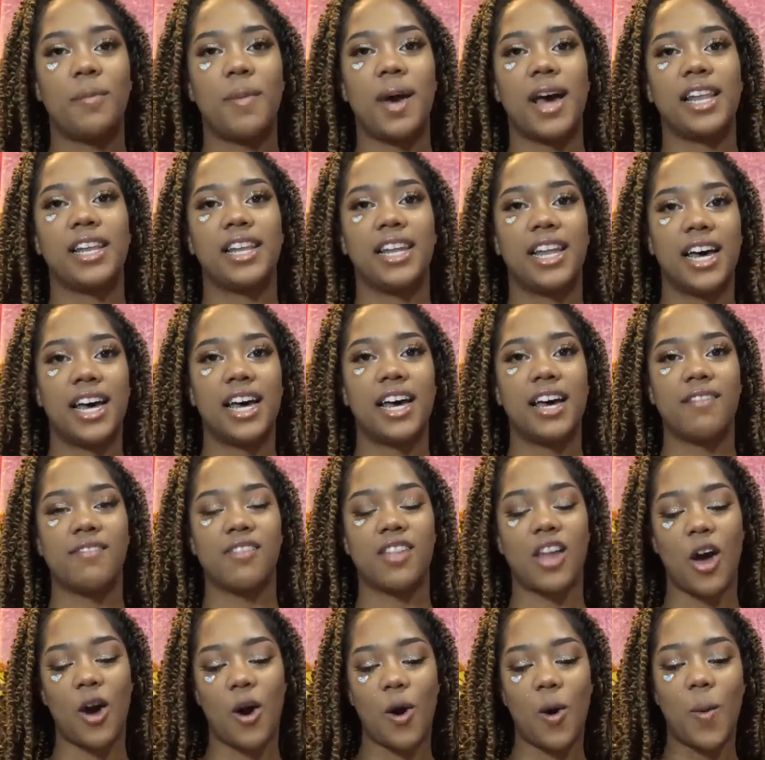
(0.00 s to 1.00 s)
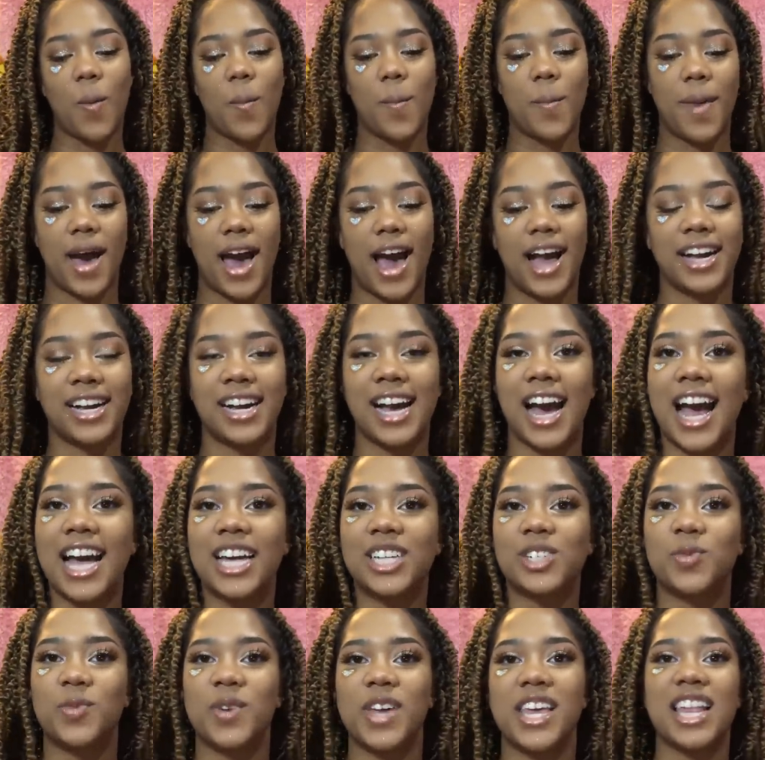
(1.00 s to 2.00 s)
my loves. Oh my
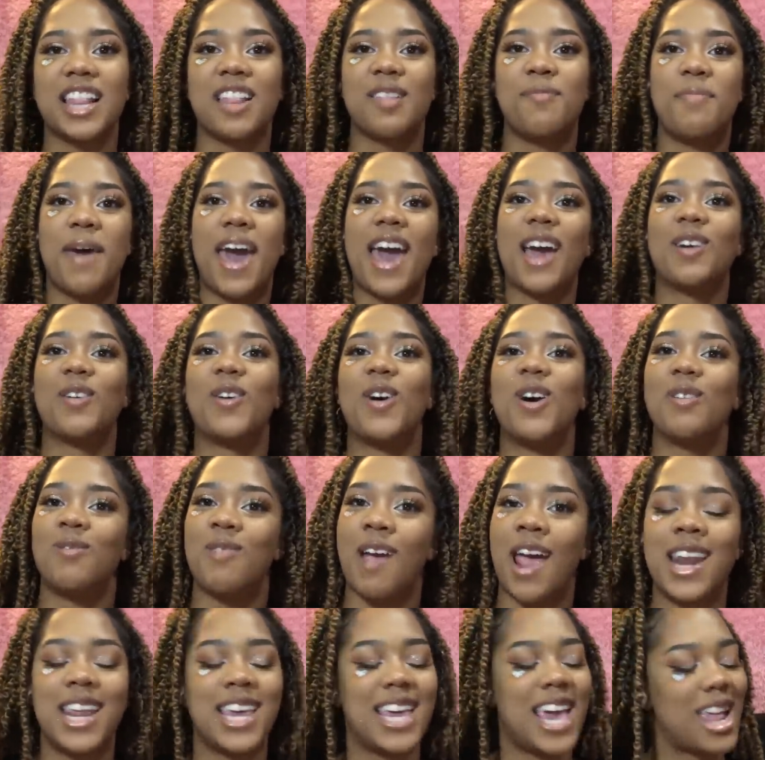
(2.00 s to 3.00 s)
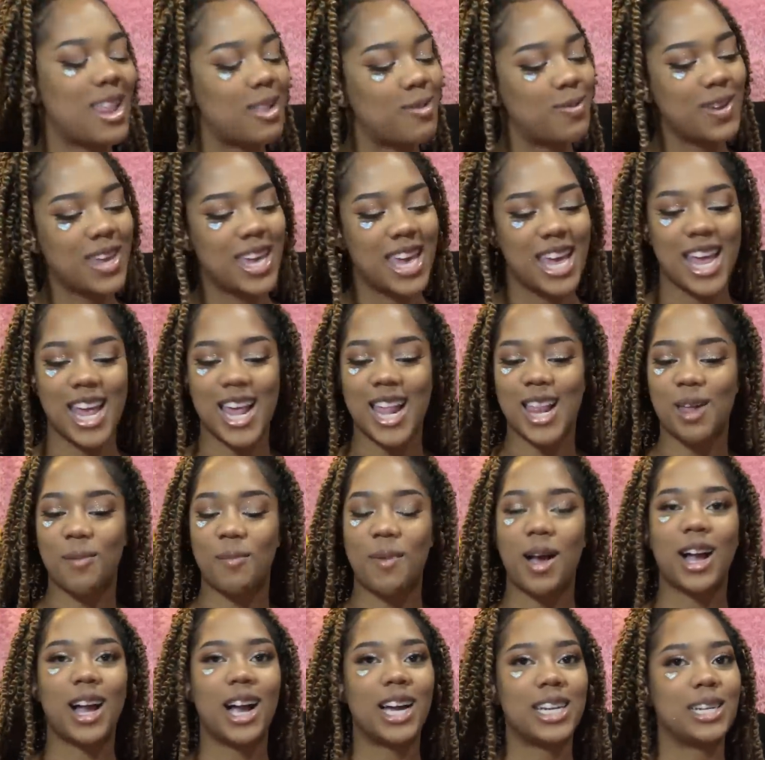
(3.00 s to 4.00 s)
gosh, we is back already. Yes, we is. Oh
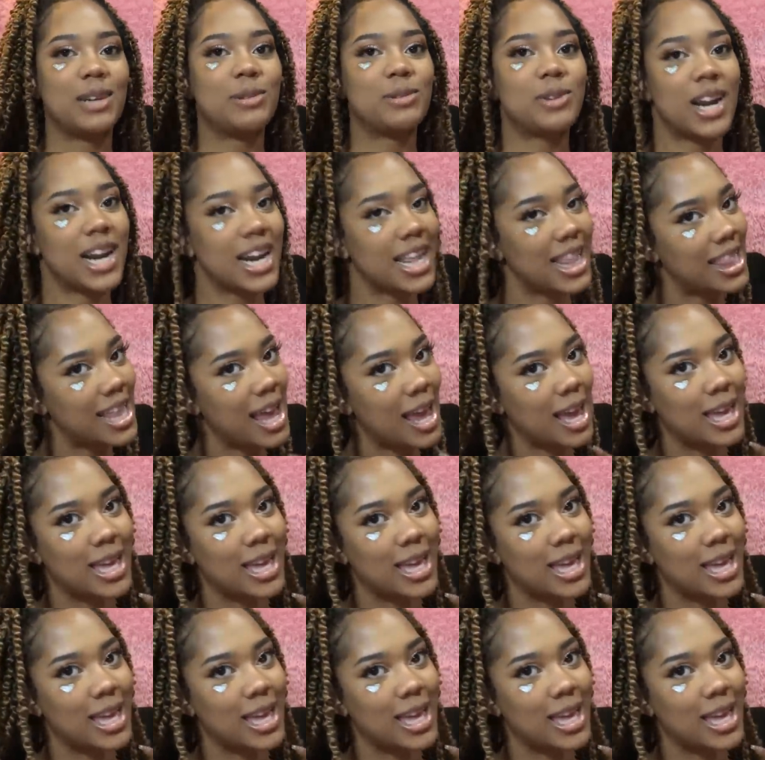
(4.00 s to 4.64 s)
my gosh, I'm trying to stay